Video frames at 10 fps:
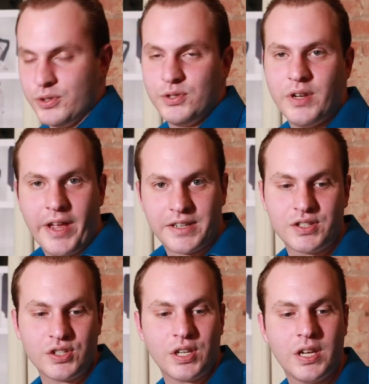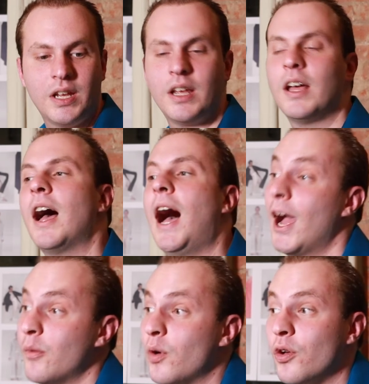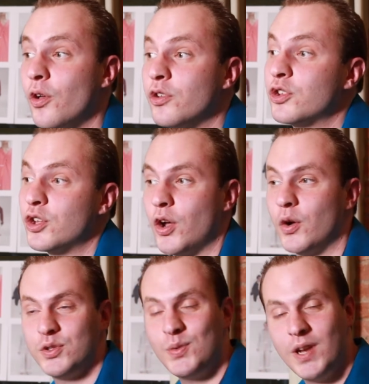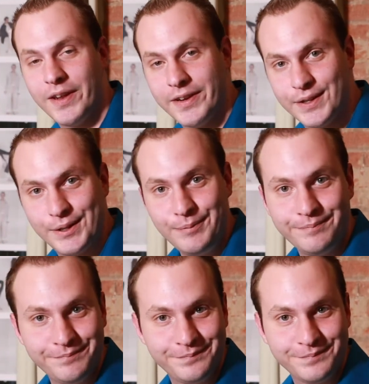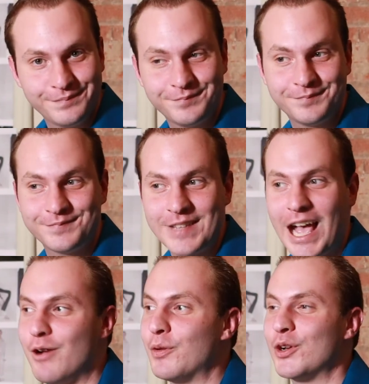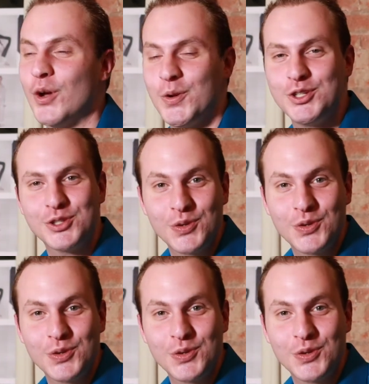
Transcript: will do next, I will go to London. I will go to